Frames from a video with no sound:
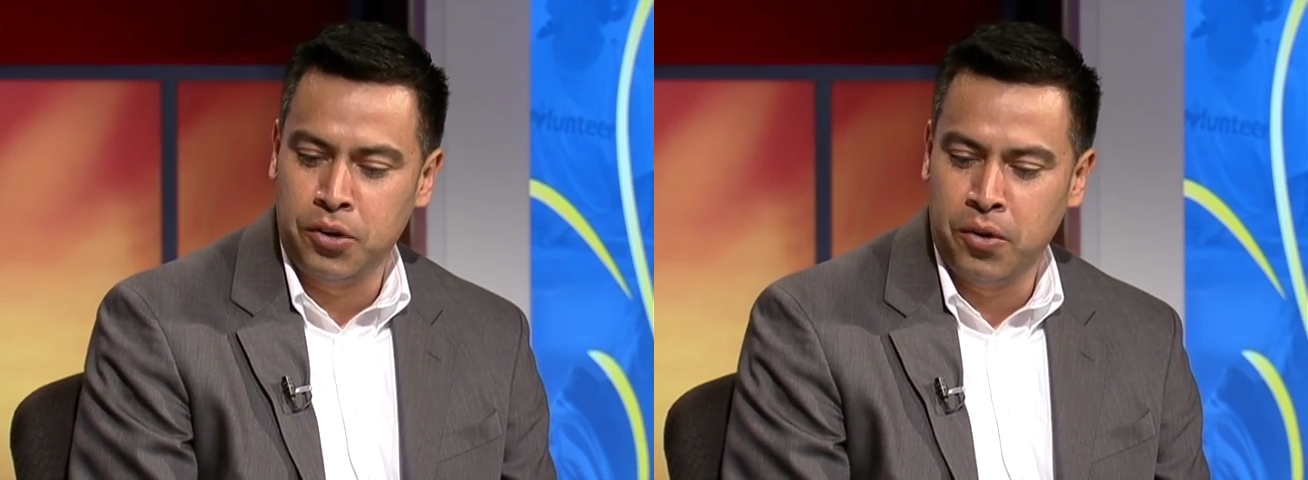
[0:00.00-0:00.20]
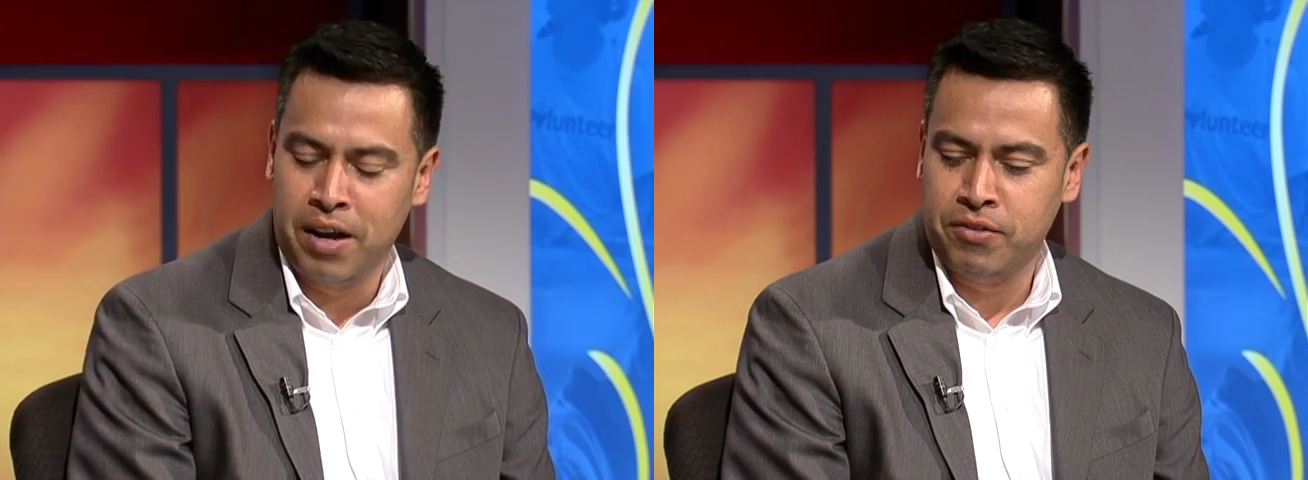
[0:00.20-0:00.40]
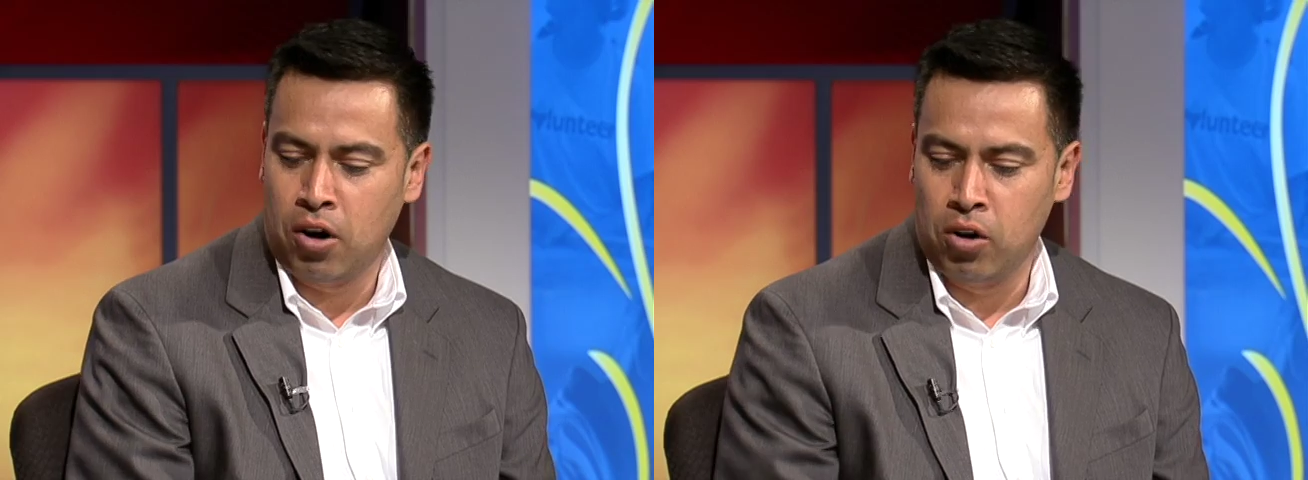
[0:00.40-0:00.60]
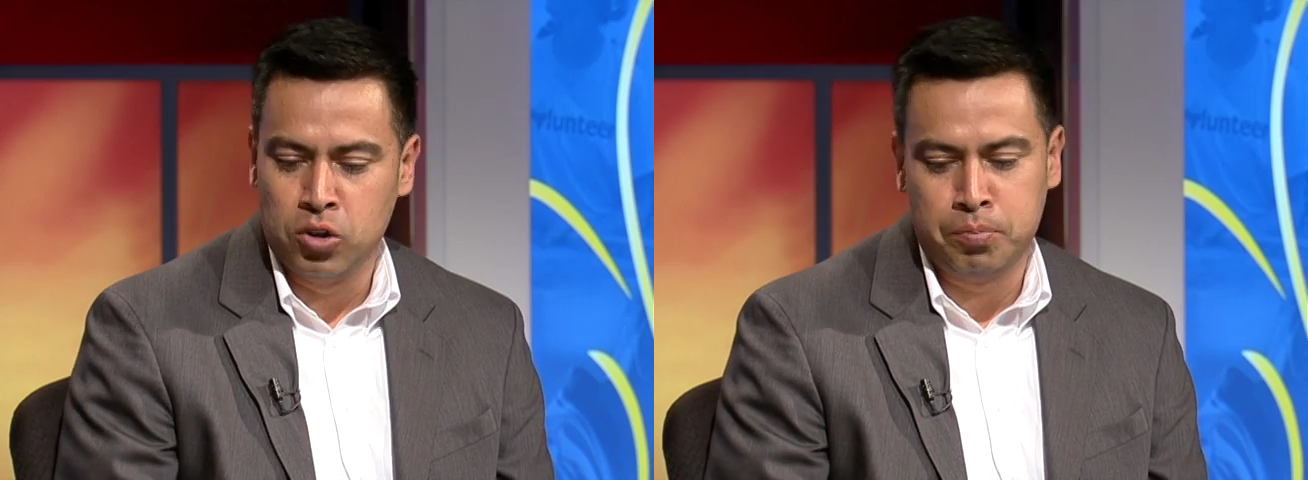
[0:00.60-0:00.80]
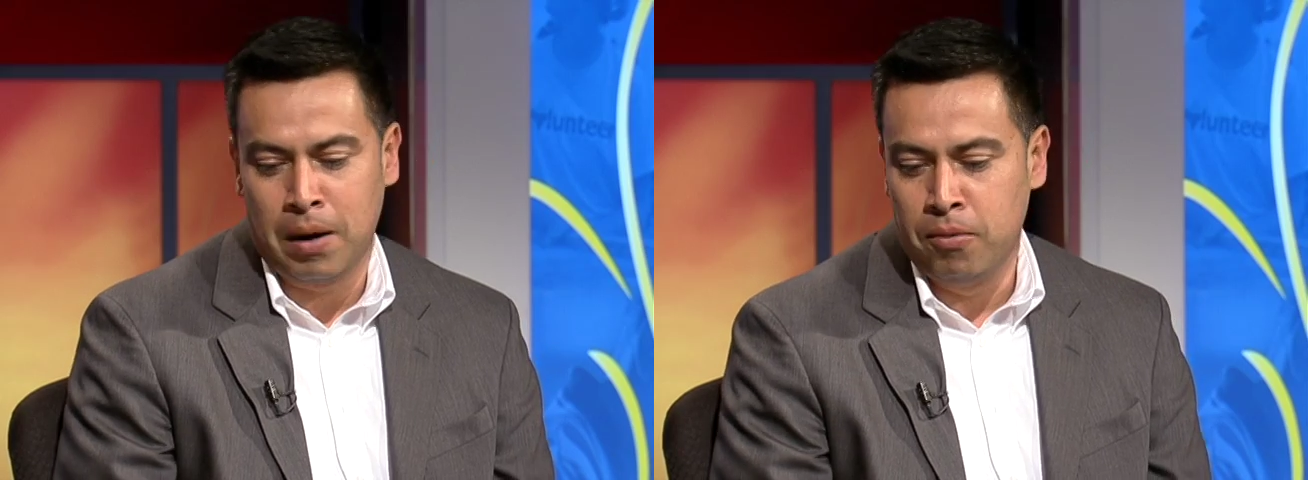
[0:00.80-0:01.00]
you have
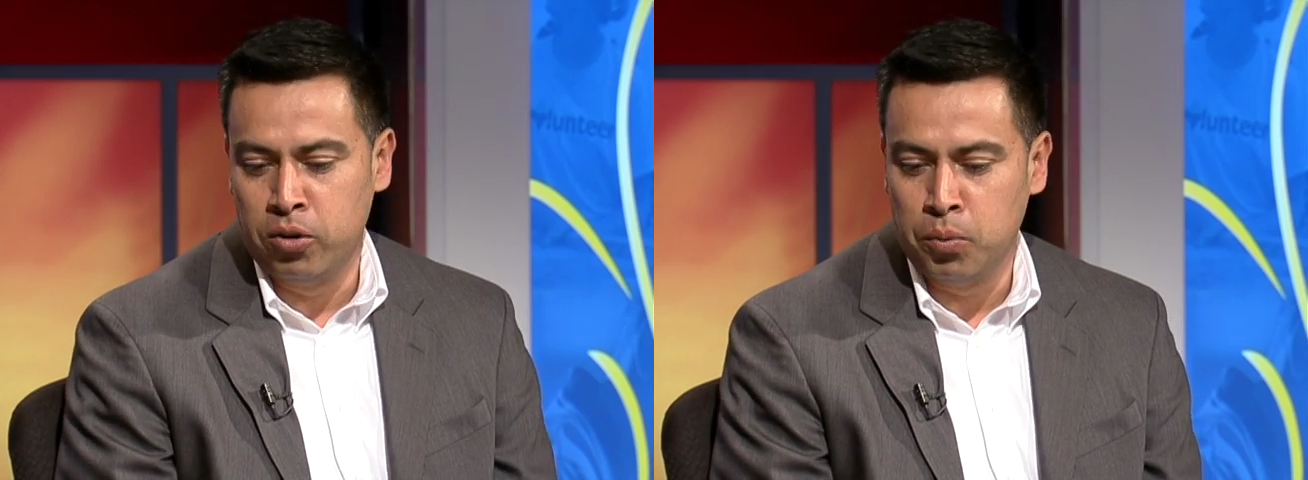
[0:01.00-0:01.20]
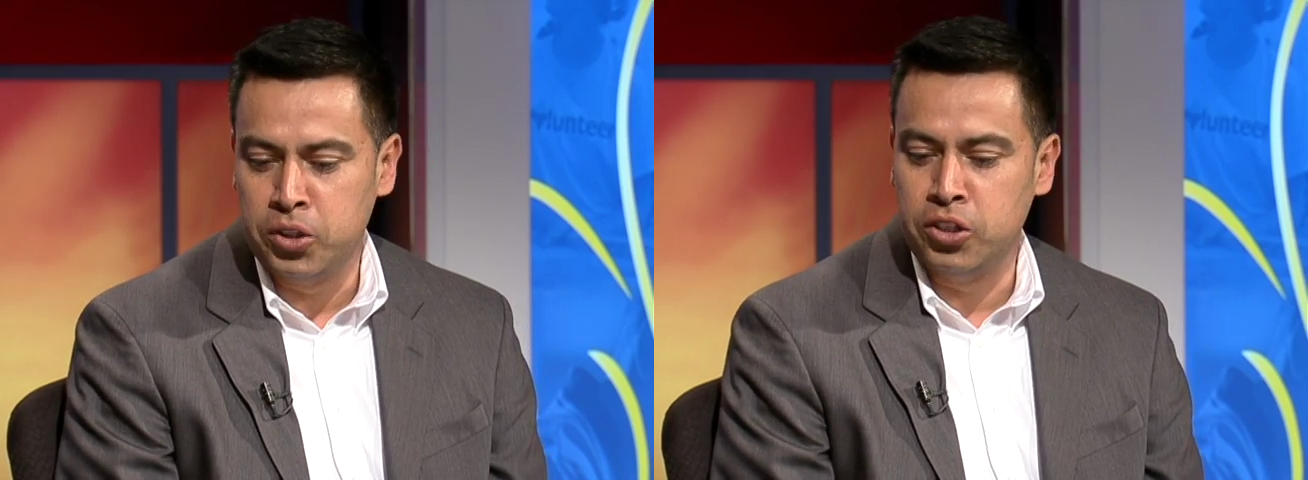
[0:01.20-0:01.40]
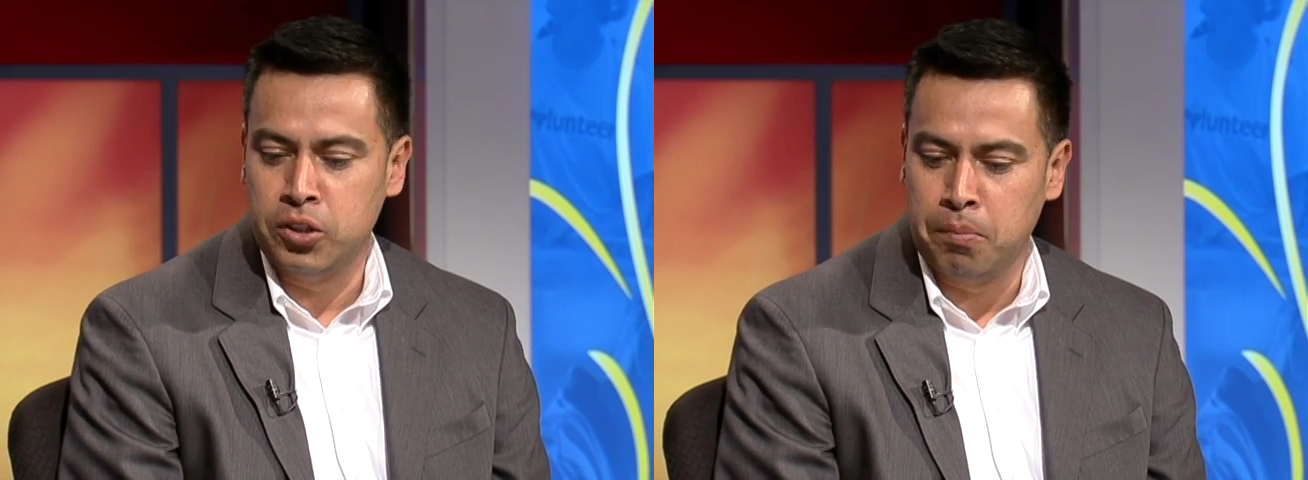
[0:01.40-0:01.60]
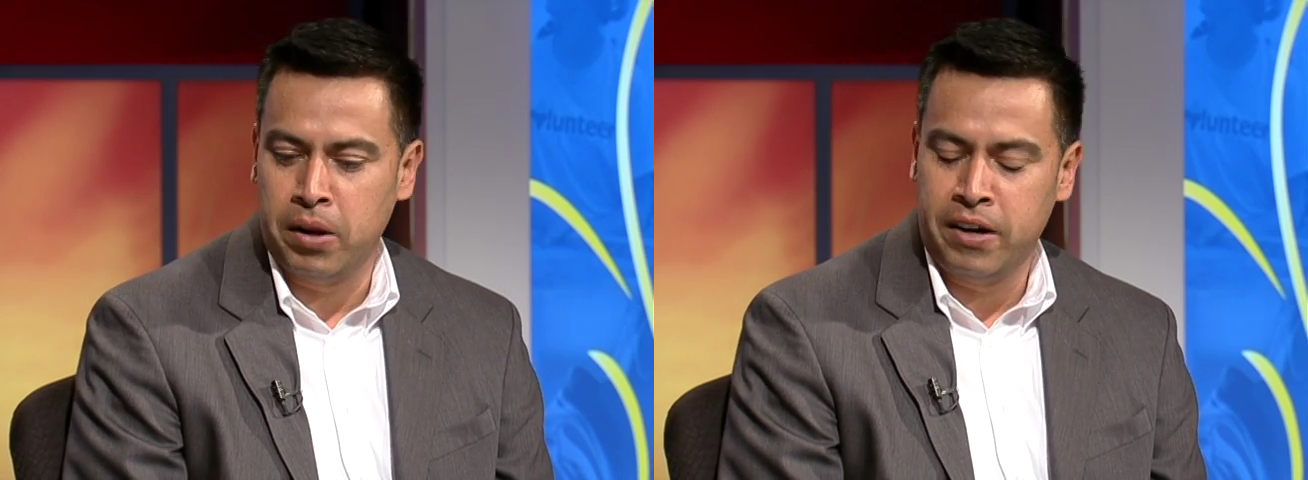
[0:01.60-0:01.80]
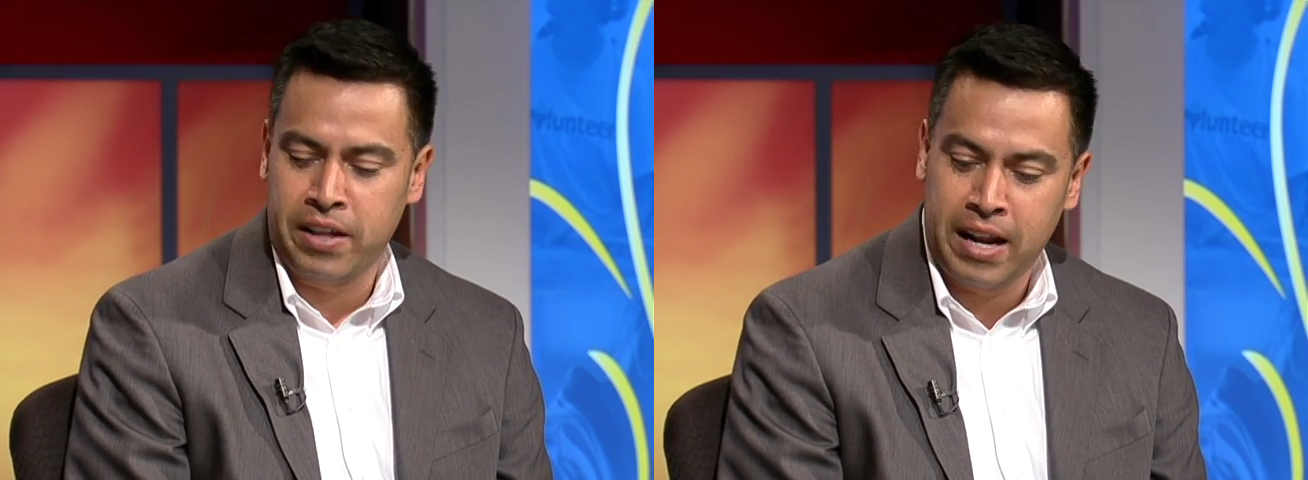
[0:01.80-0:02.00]
Carlos Pavon, which is the player that